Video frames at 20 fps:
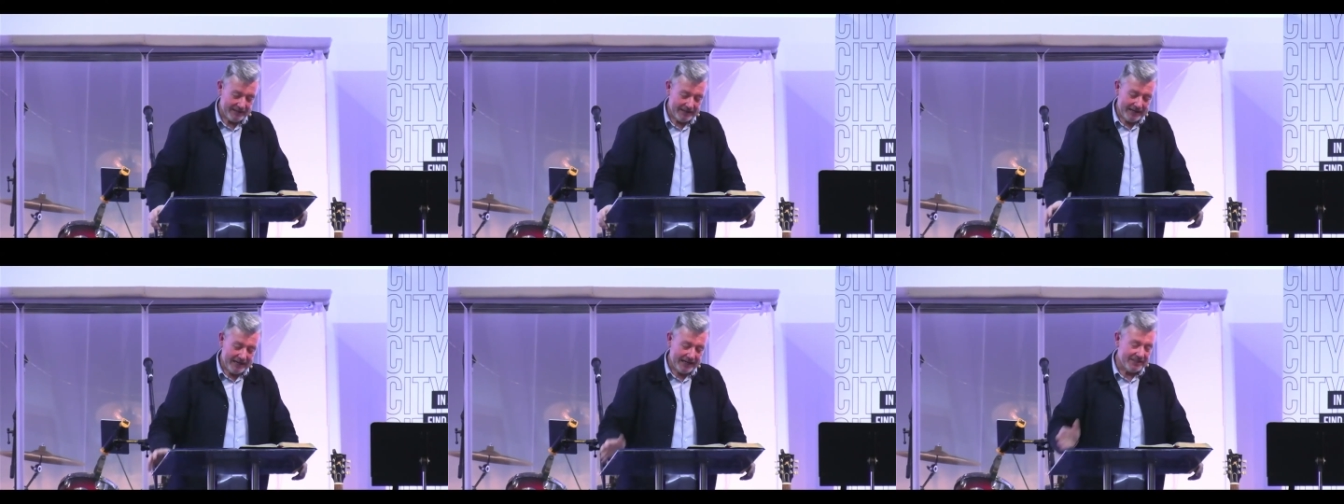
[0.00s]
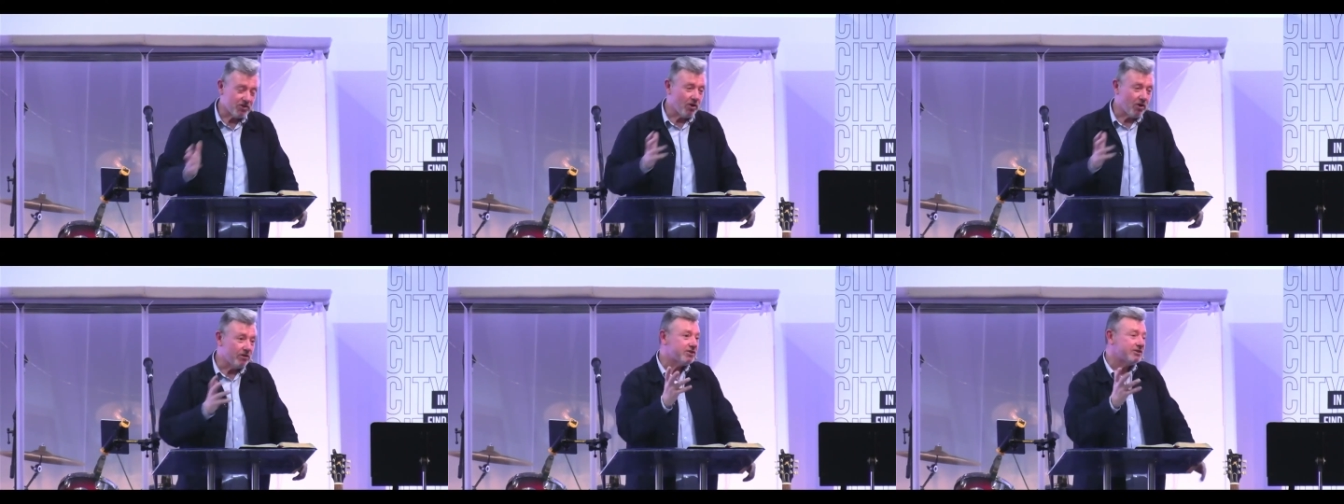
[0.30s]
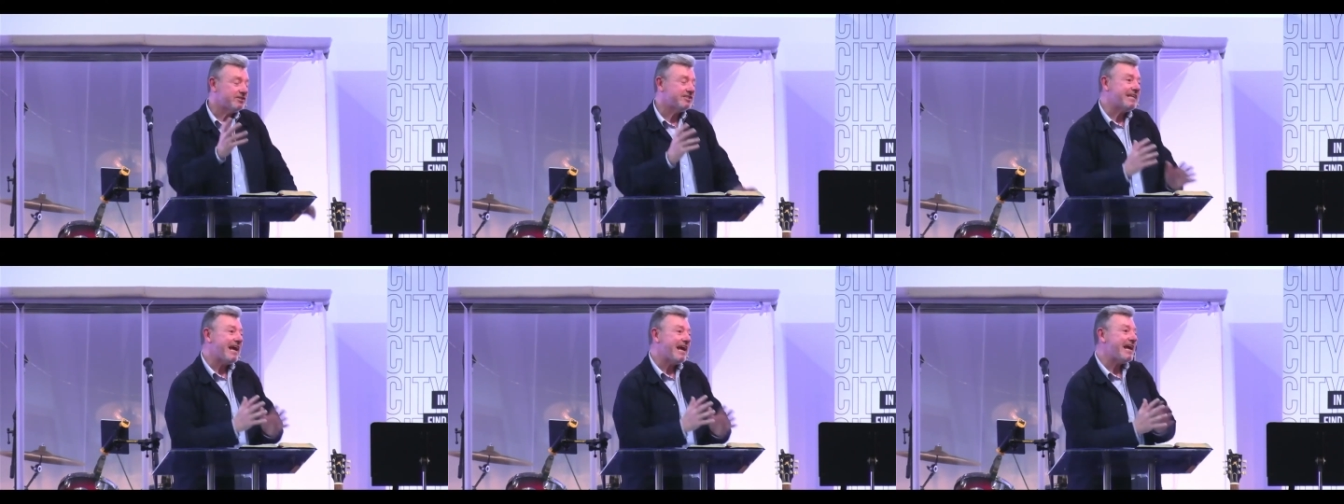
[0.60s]
It's also
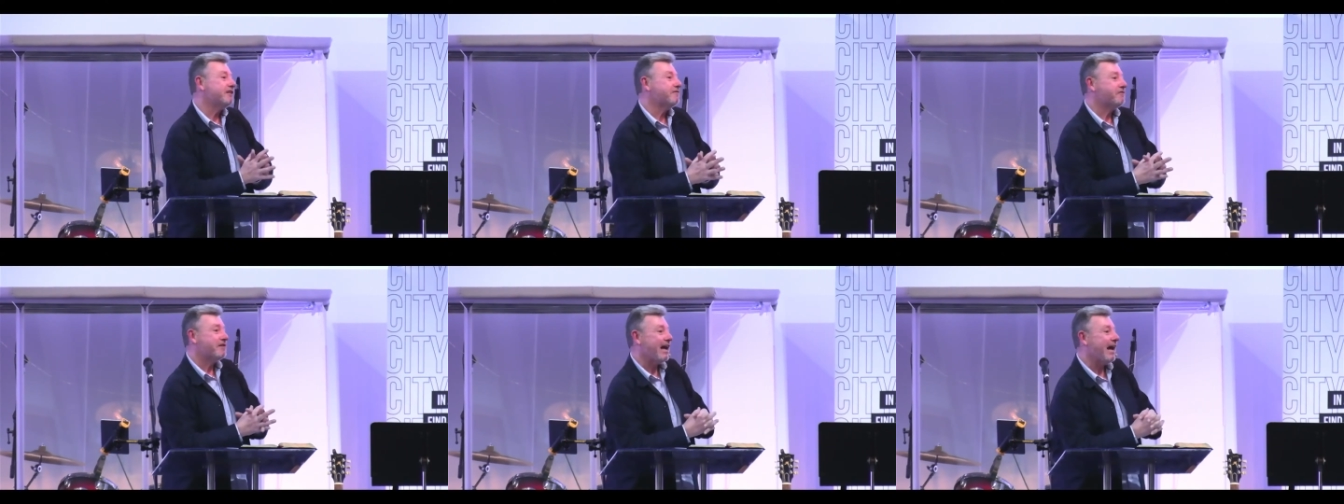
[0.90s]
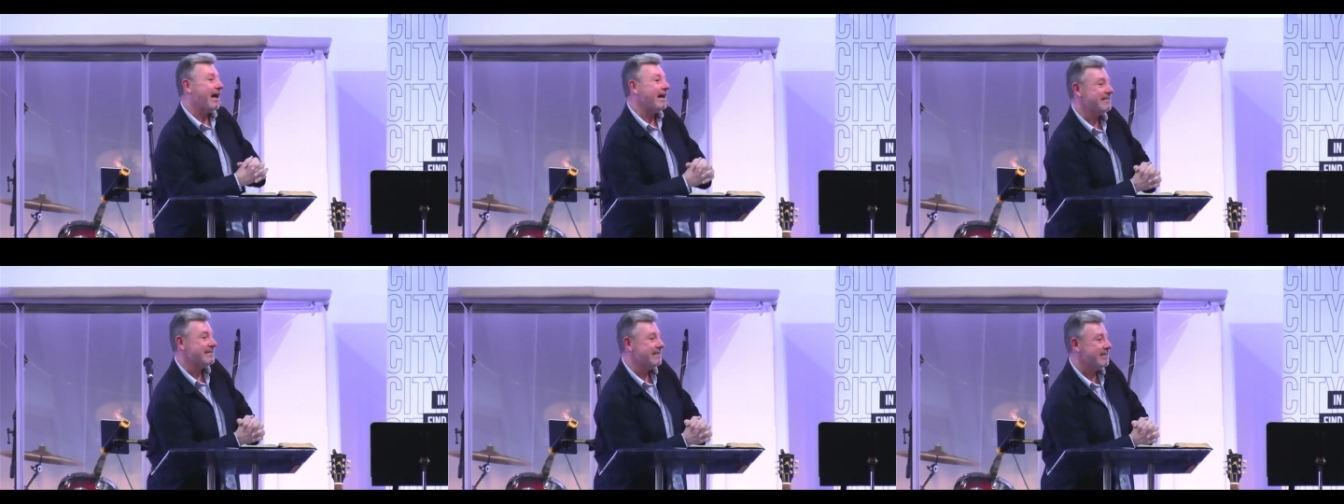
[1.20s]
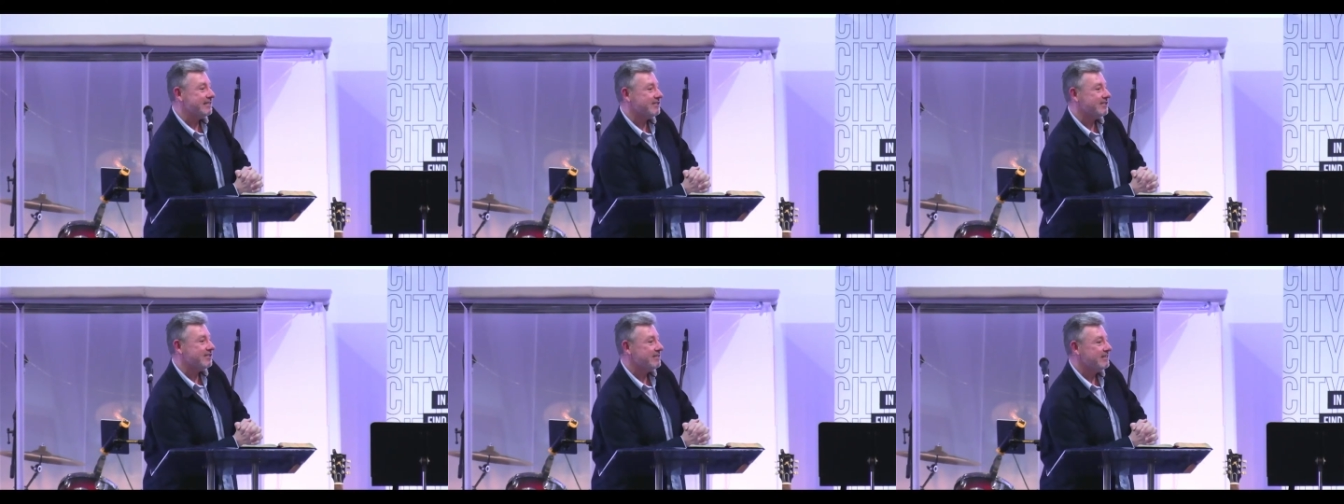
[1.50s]
said of
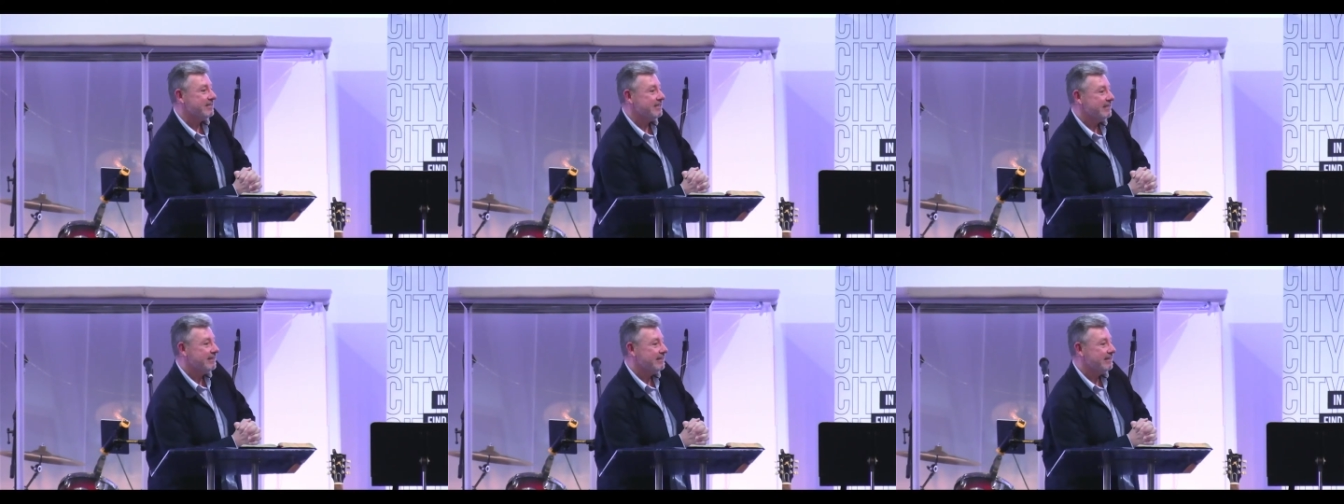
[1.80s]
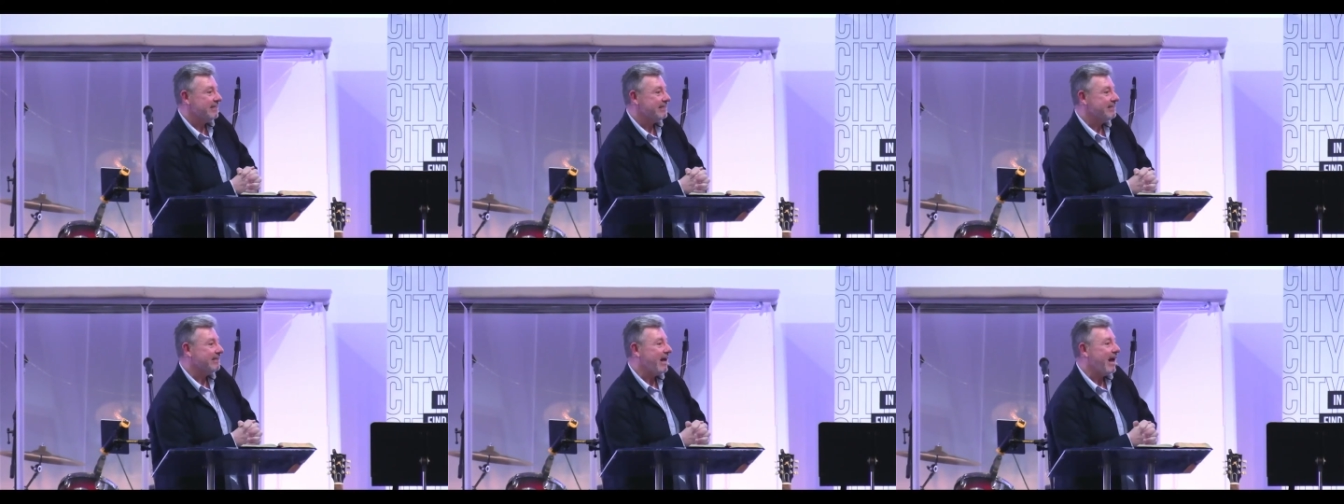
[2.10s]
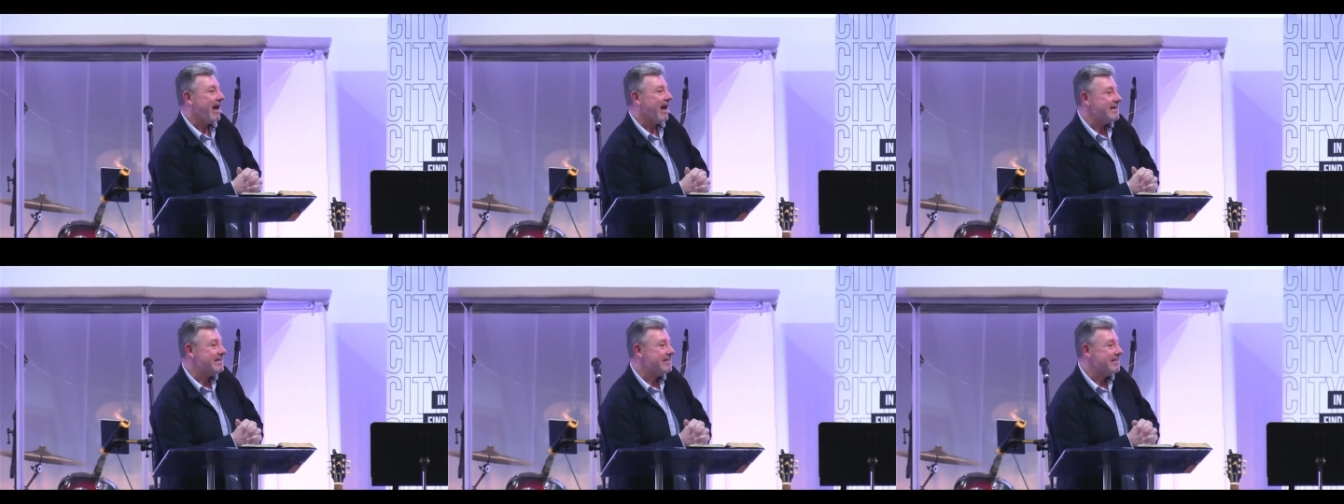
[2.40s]
kindness that
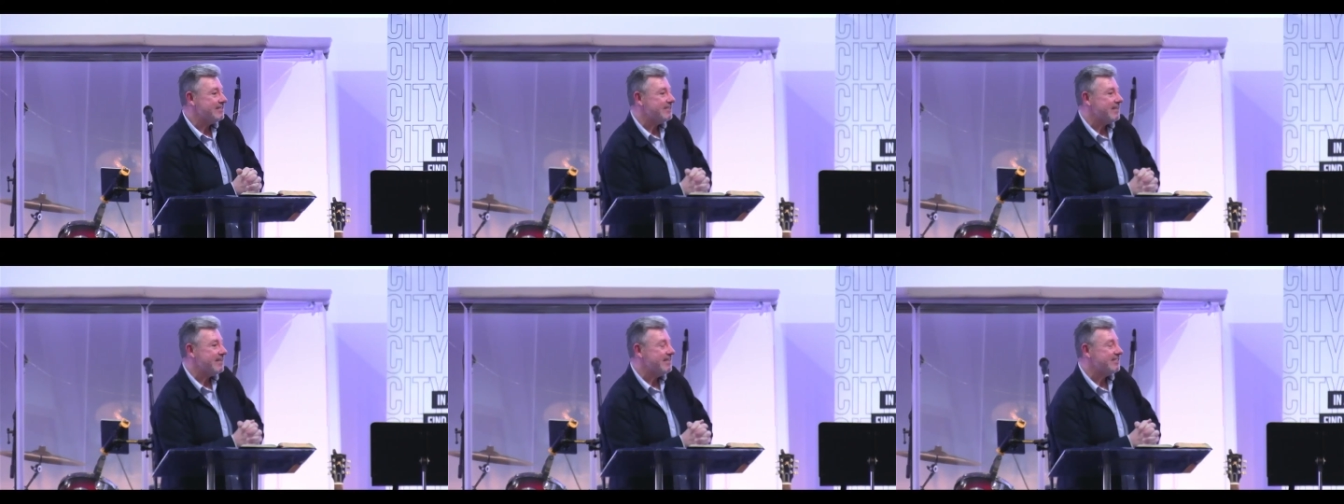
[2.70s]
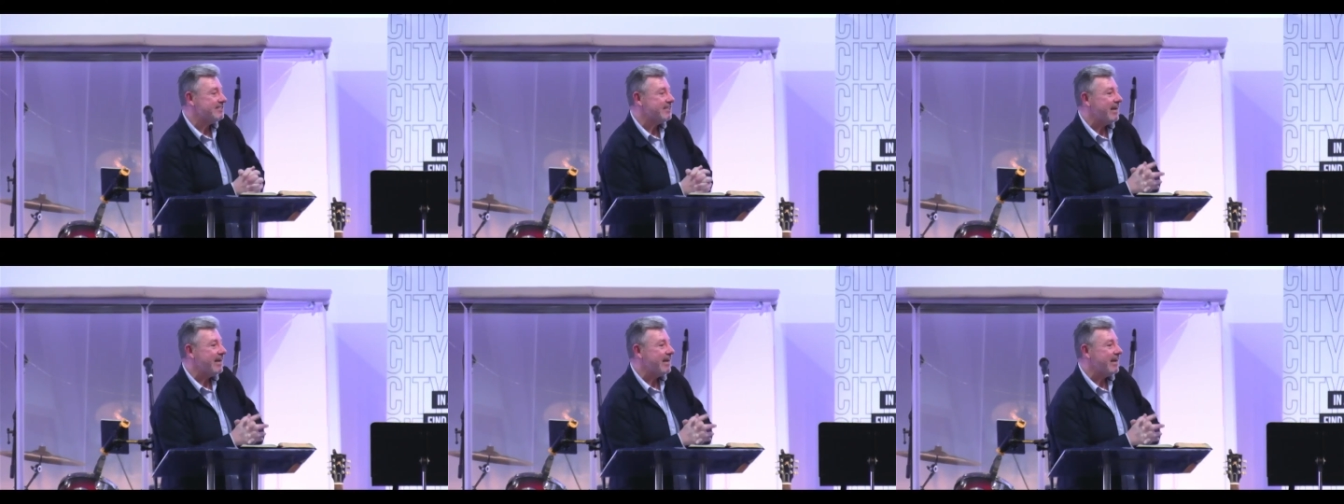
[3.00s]
kindness is a